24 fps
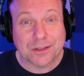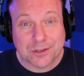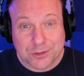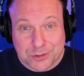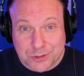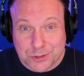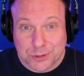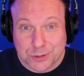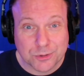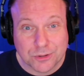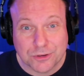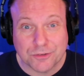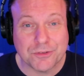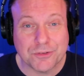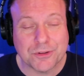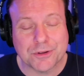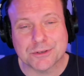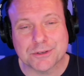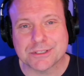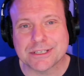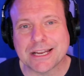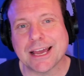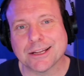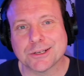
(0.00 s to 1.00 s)
Two of
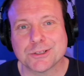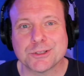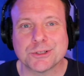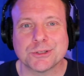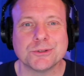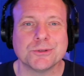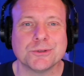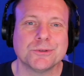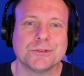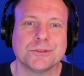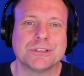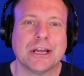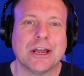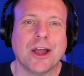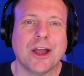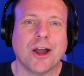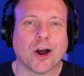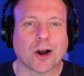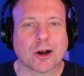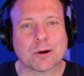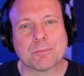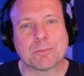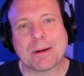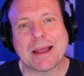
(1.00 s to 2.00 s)
those tattoos
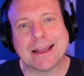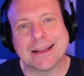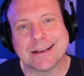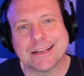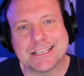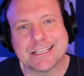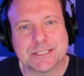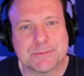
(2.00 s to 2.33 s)
are paintings